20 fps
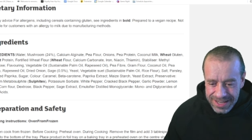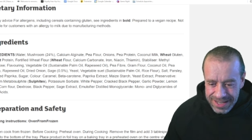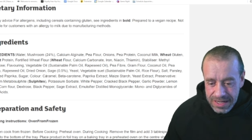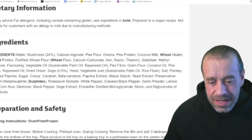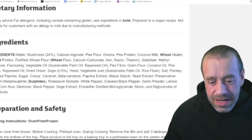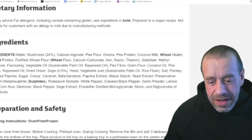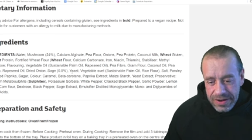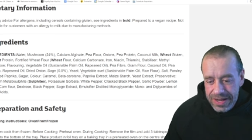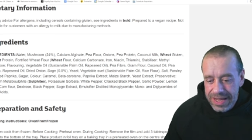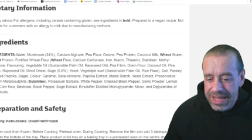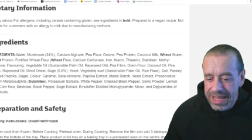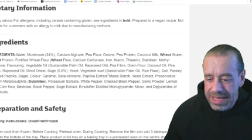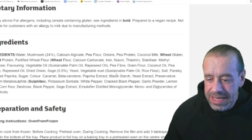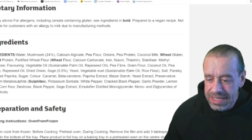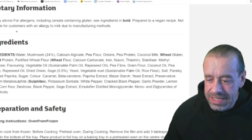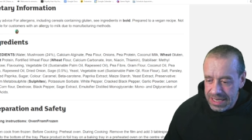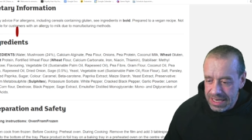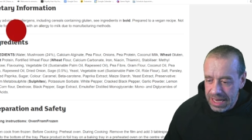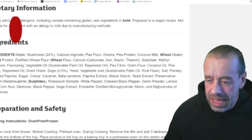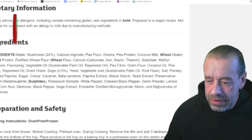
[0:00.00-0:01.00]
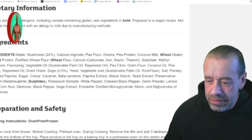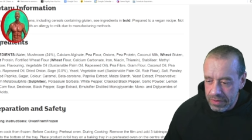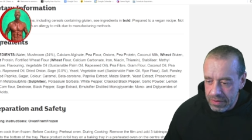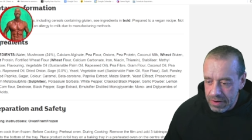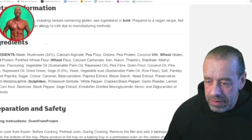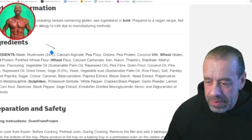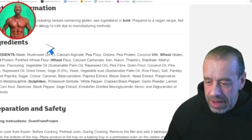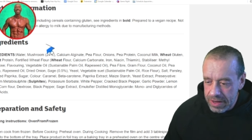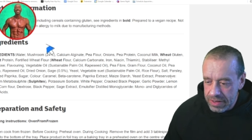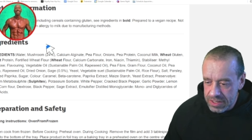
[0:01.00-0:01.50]
You know, it is
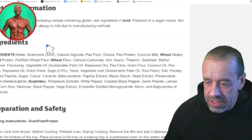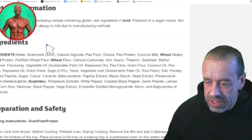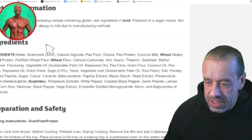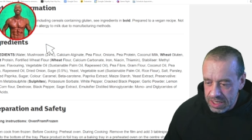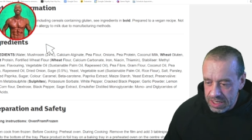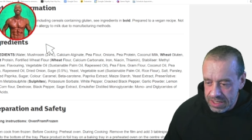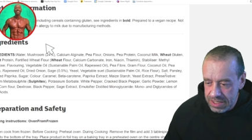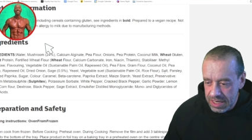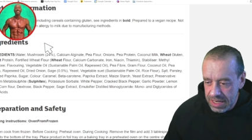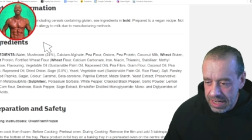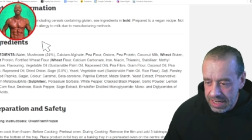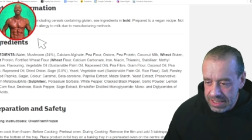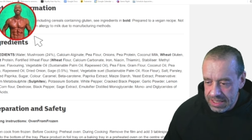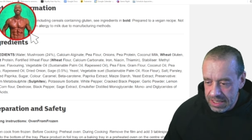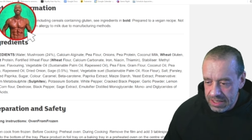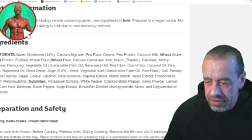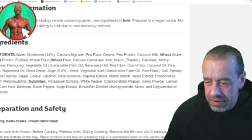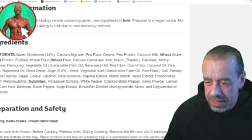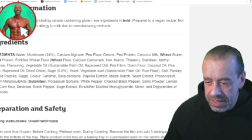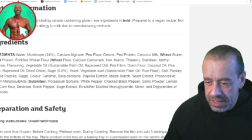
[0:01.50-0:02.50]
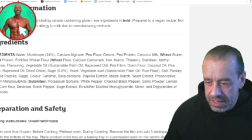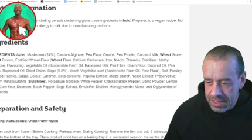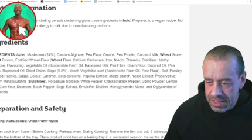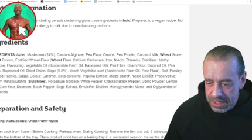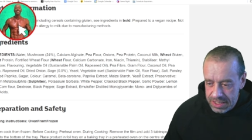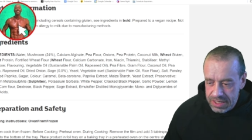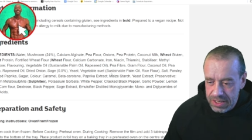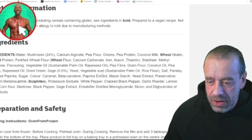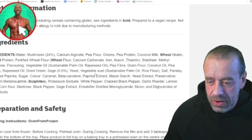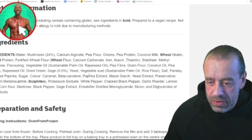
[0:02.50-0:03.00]
lower amounts because the next ingredient
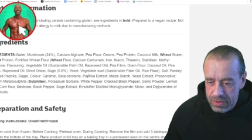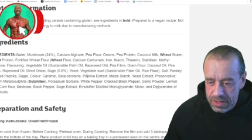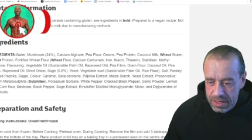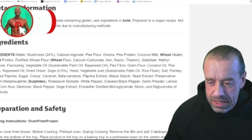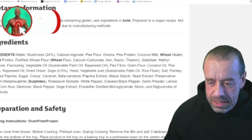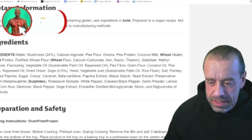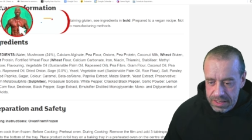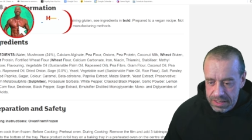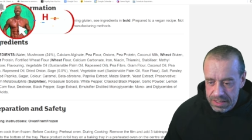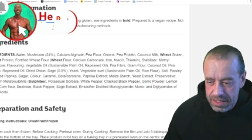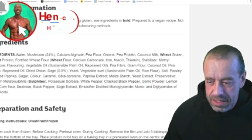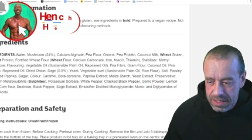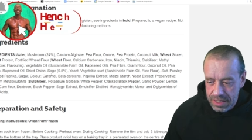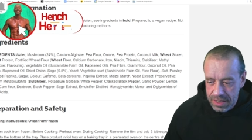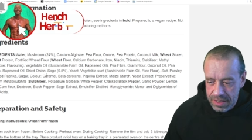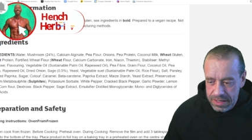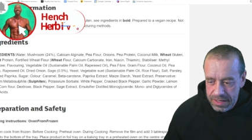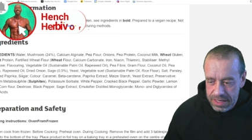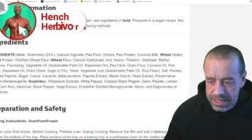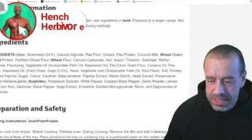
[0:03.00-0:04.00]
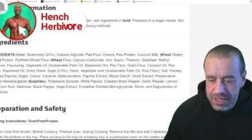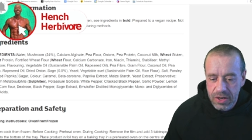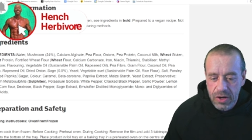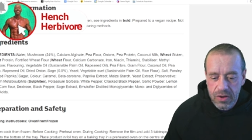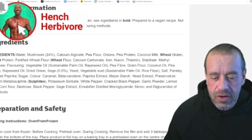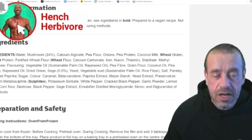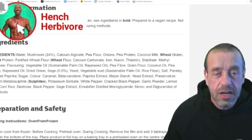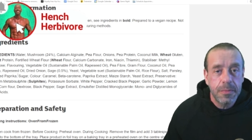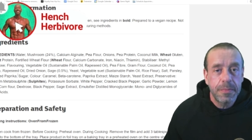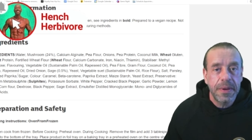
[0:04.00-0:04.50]
is salt, and you know, there's
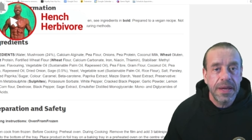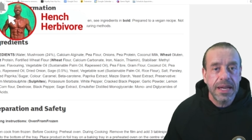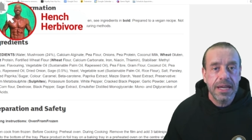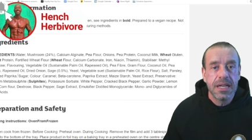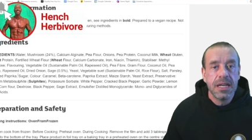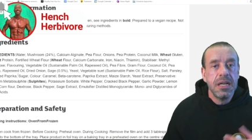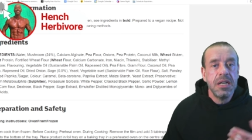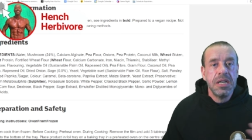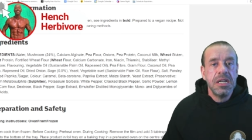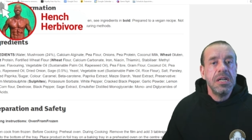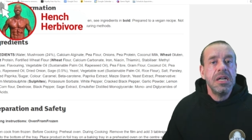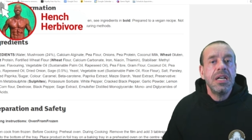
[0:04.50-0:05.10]
not gonna be